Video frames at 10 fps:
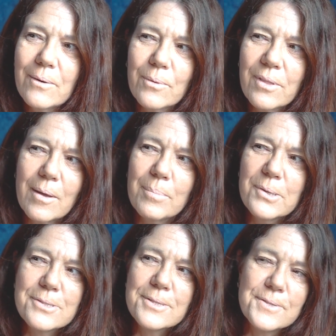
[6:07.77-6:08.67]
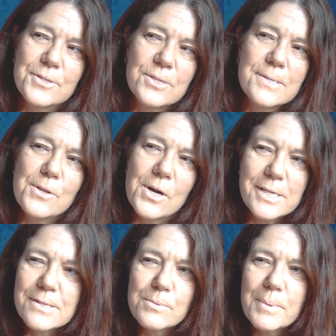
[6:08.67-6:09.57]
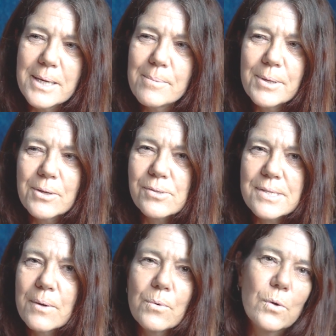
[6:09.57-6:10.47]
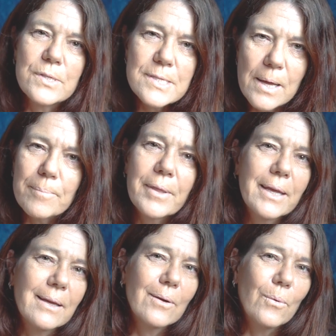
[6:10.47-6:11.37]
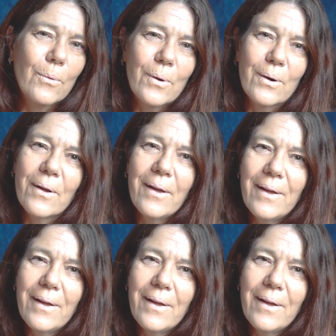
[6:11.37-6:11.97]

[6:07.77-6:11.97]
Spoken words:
or that person's just nice to me because they want something, or